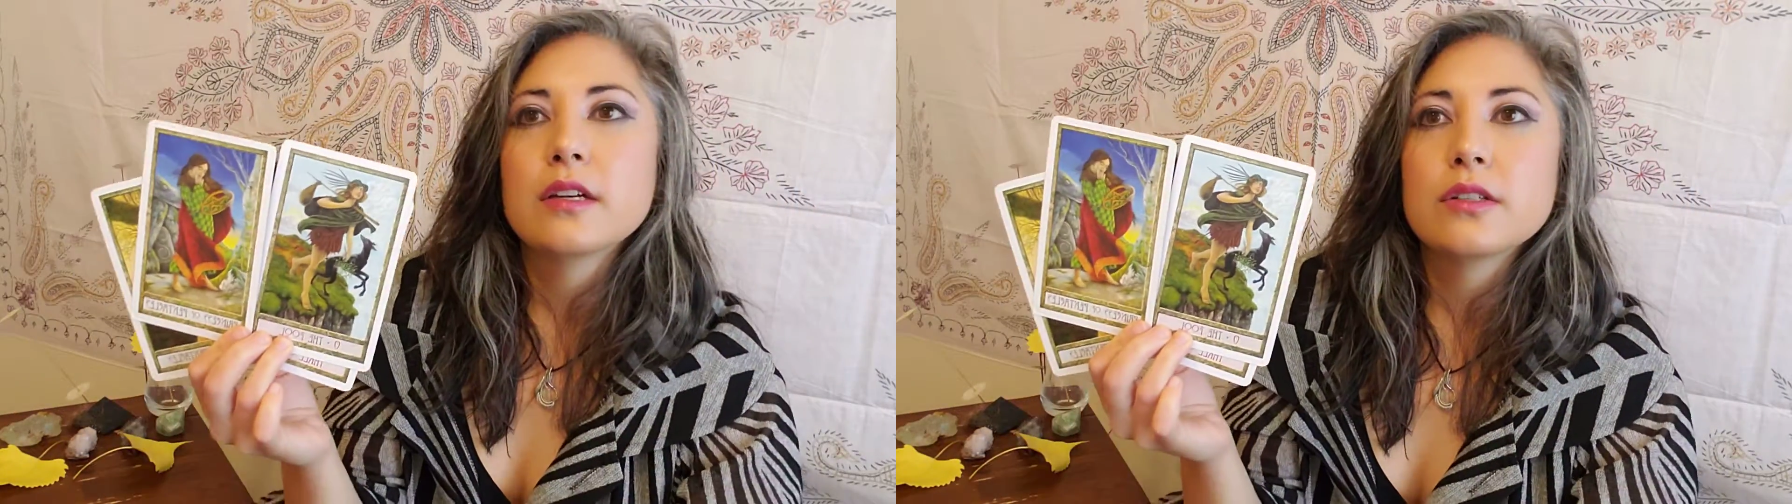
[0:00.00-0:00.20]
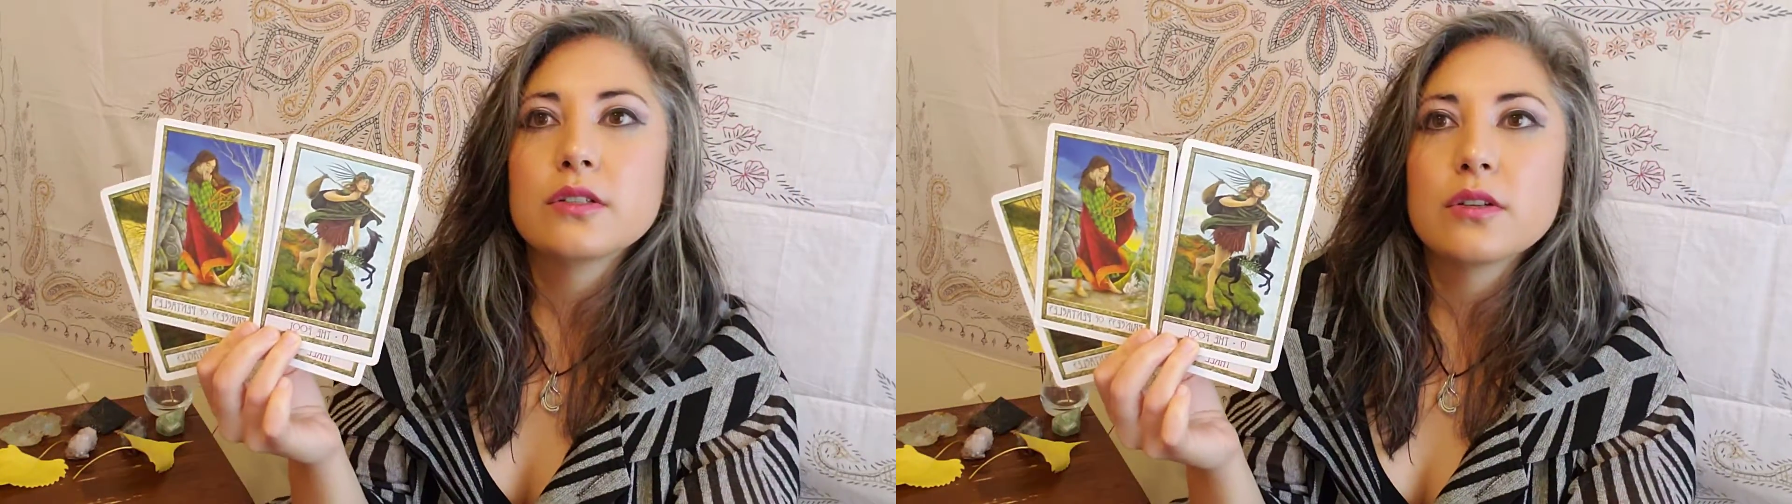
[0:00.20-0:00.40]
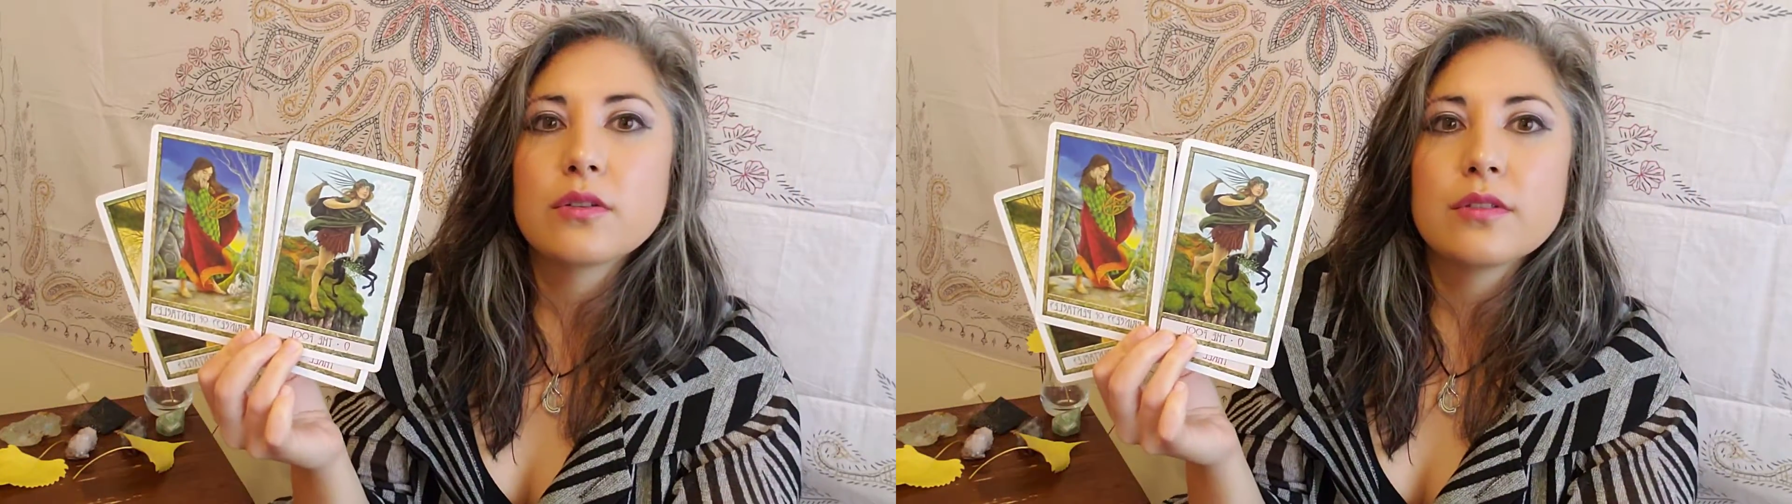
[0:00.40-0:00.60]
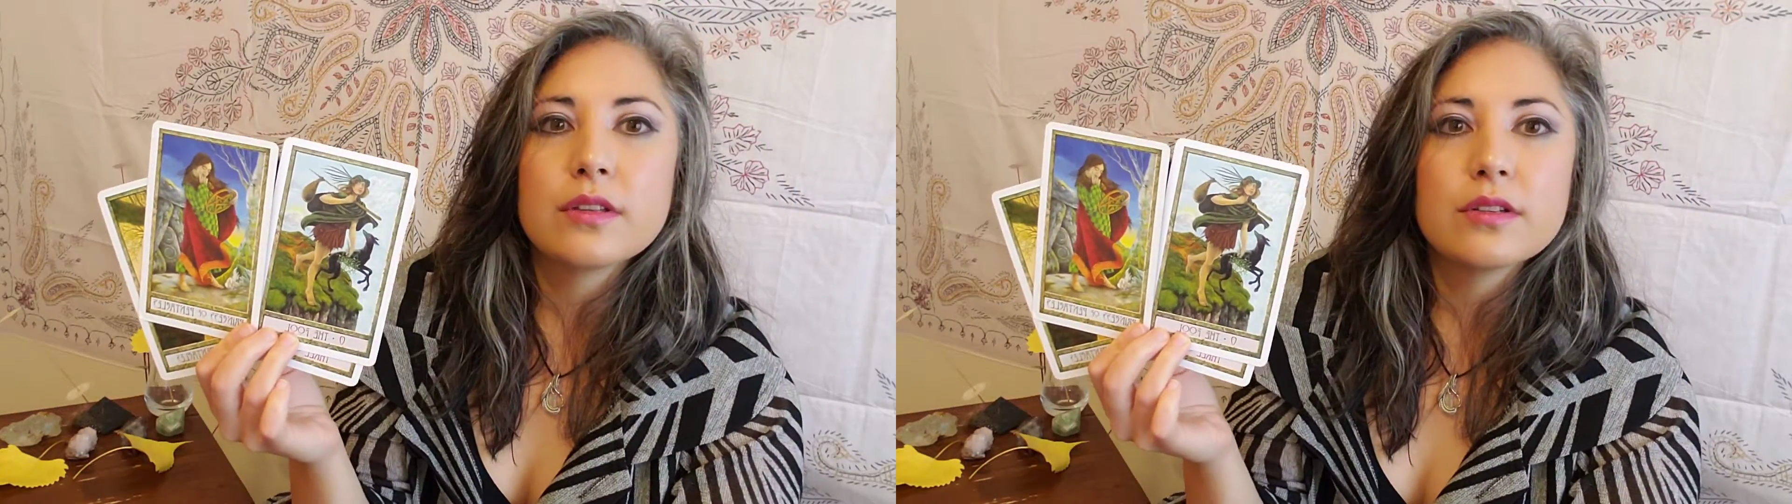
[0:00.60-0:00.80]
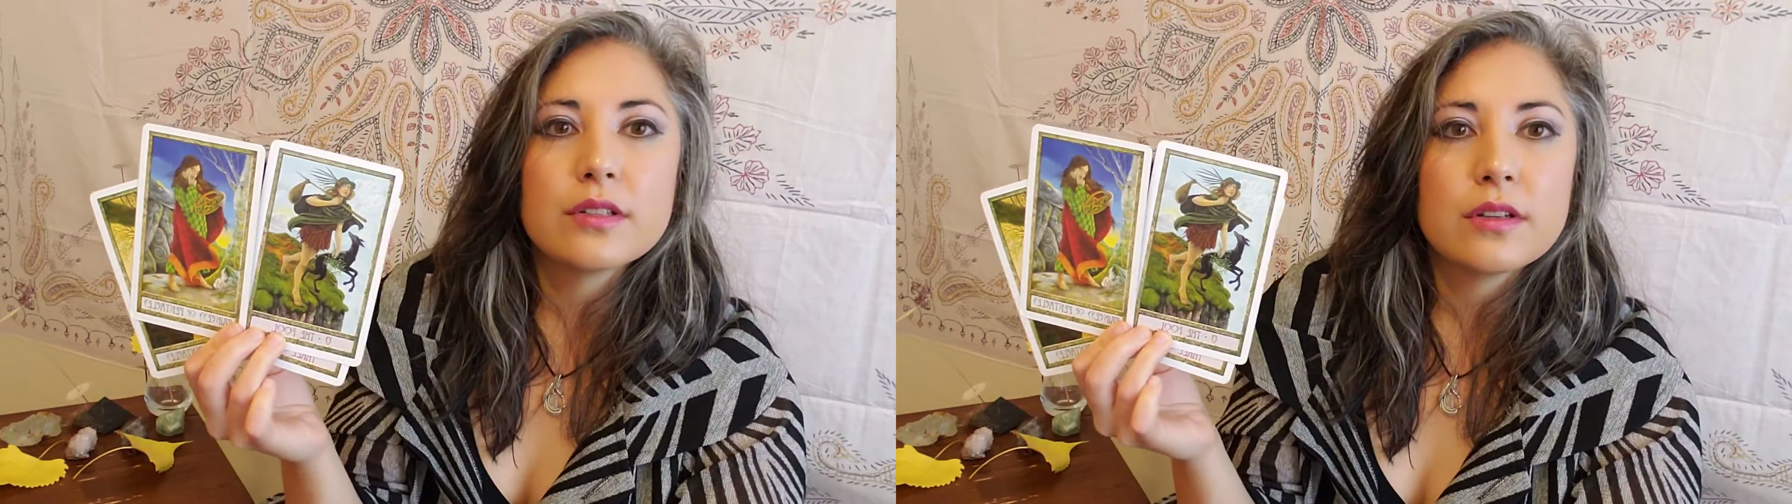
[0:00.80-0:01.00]
So
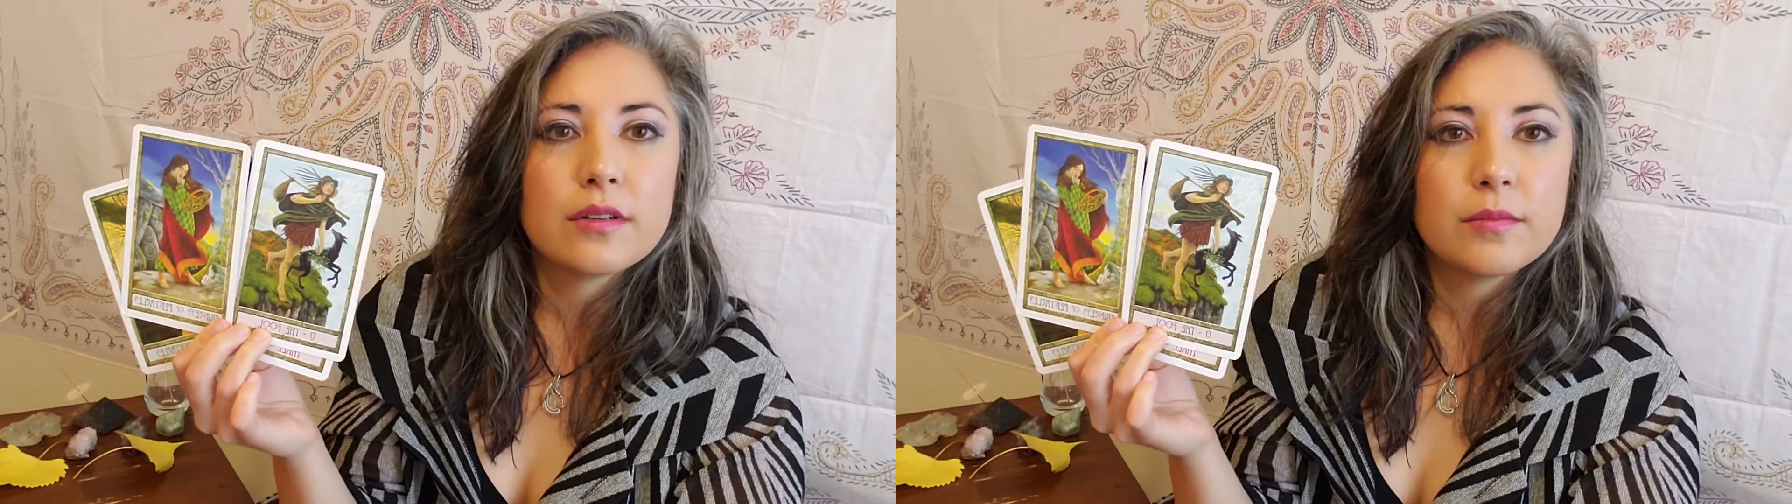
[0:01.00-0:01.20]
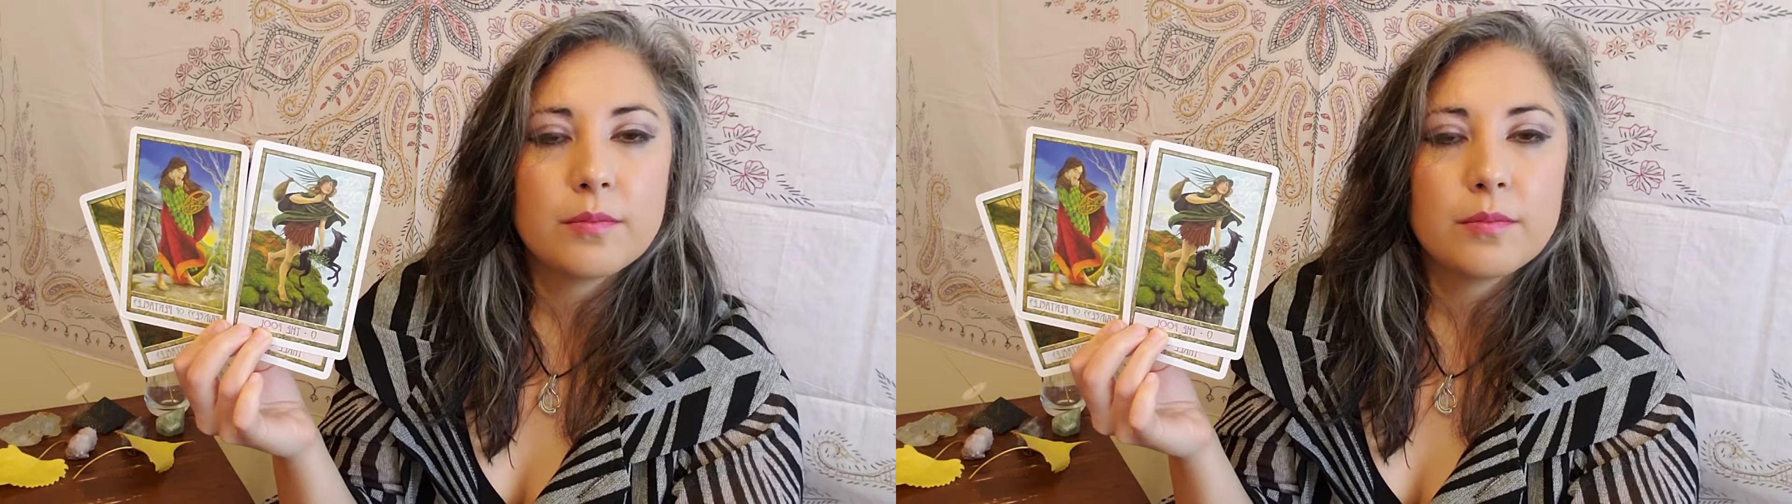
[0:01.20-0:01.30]
there's a